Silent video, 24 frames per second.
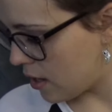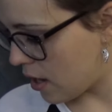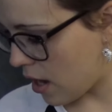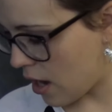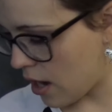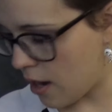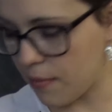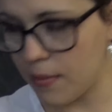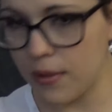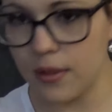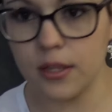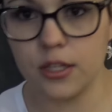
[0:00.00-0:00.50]

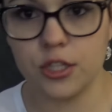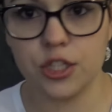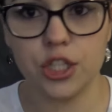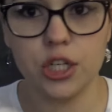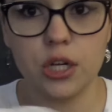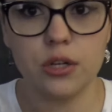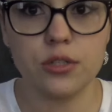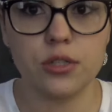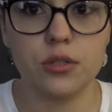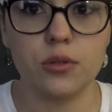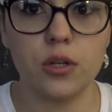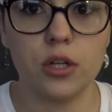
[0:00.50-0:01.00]
Um, and she
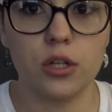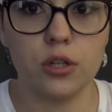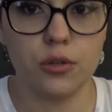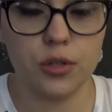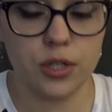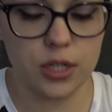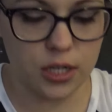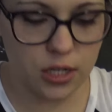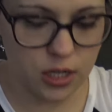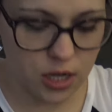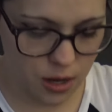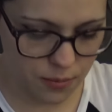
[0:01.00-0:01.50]
also
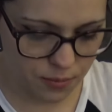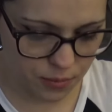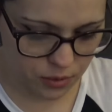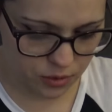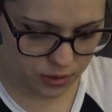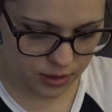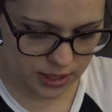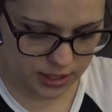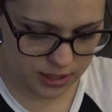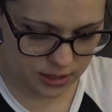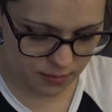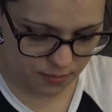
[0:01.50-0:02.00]
included a couple,
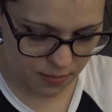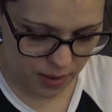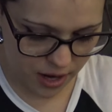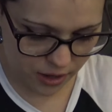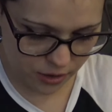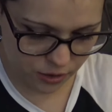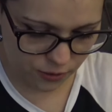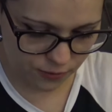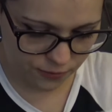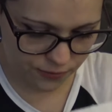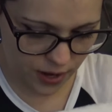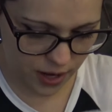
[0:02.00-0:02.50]
these are
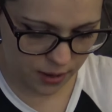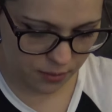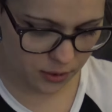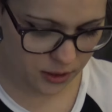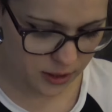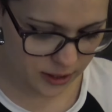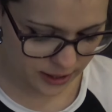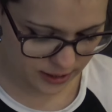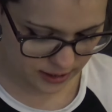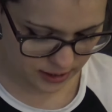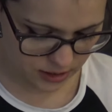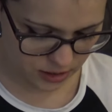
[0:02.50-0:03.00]

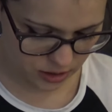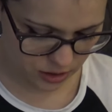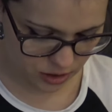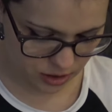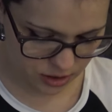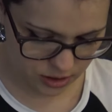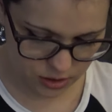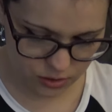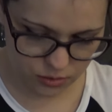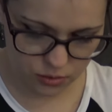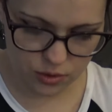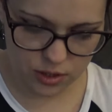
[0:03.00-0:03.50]
microfiber
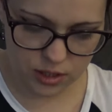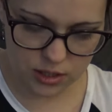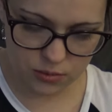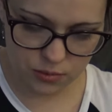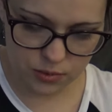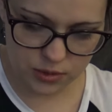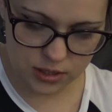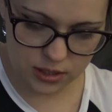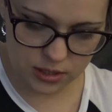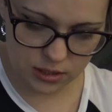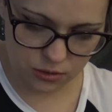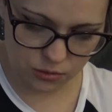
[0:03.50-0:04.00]
inserts. Ooh, this
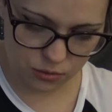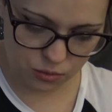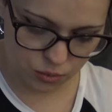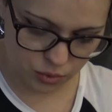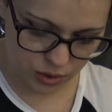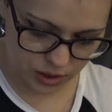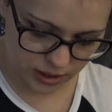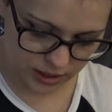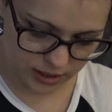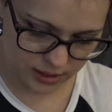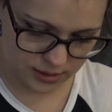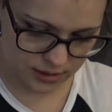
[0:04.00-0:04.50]
one's still
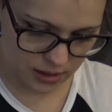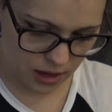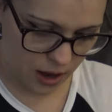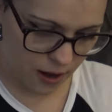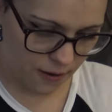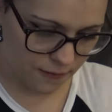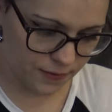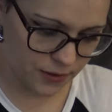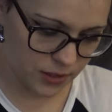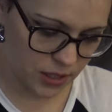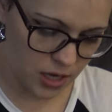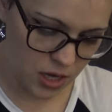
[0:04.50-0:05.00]
really
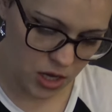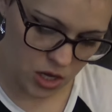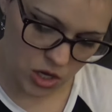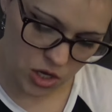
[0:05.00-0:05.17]
soft.